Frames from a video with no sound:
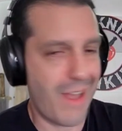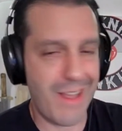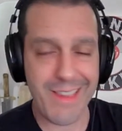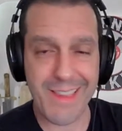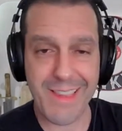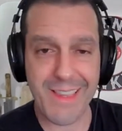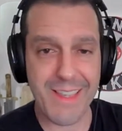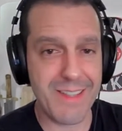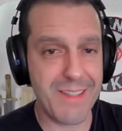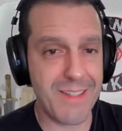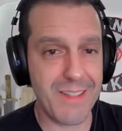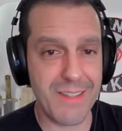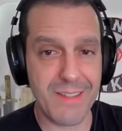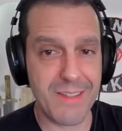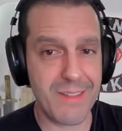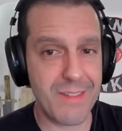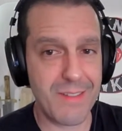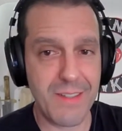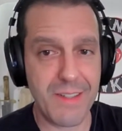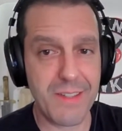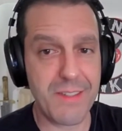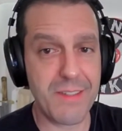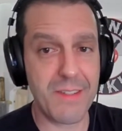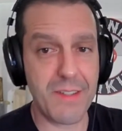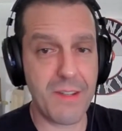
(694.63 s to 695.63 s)
this is
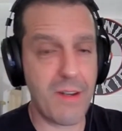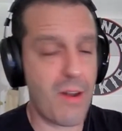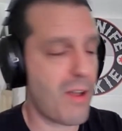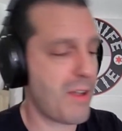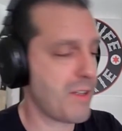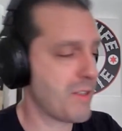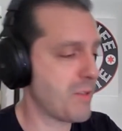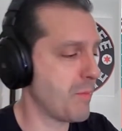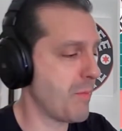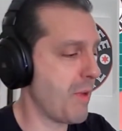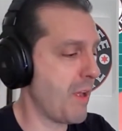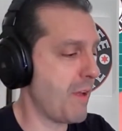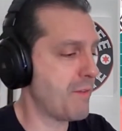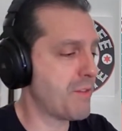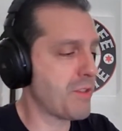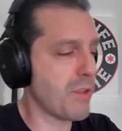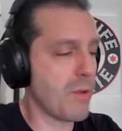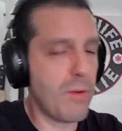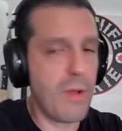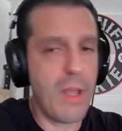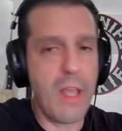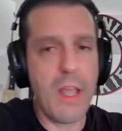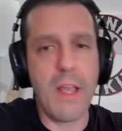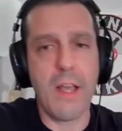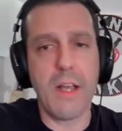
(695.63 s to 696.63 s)
this is an awesome knife.
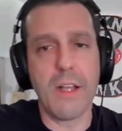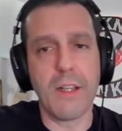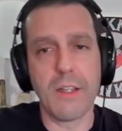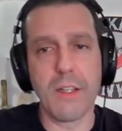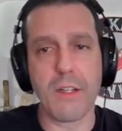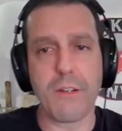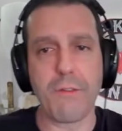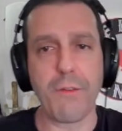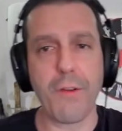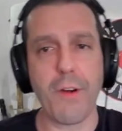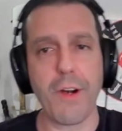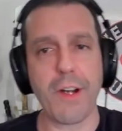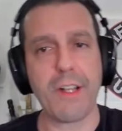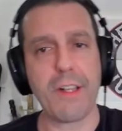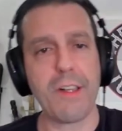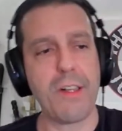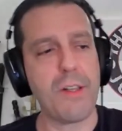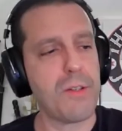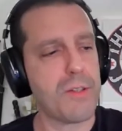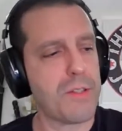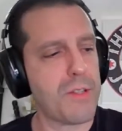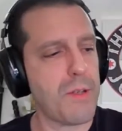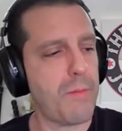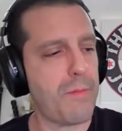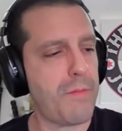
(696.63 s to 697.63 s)
So look for a
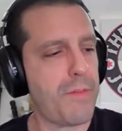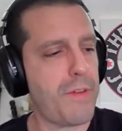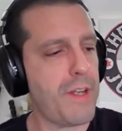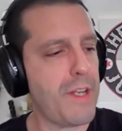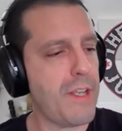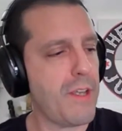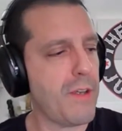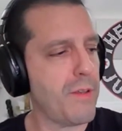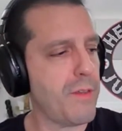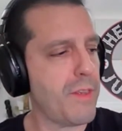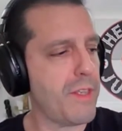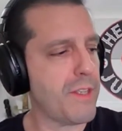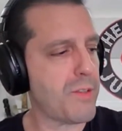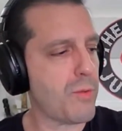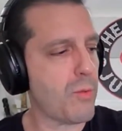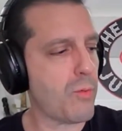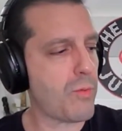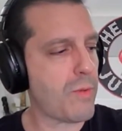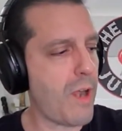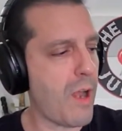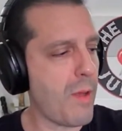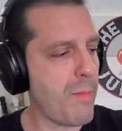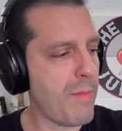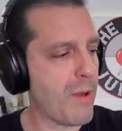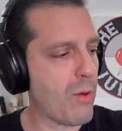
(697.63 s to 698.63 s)
close up video this
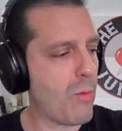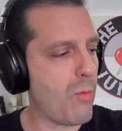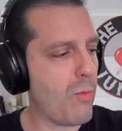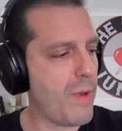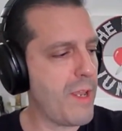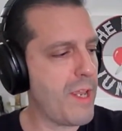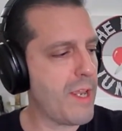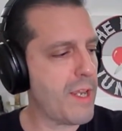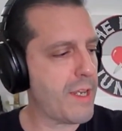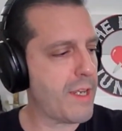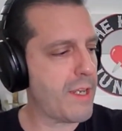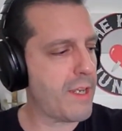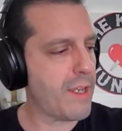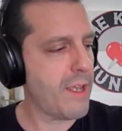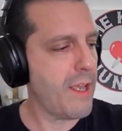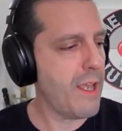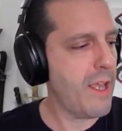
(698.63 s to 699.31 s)
coming week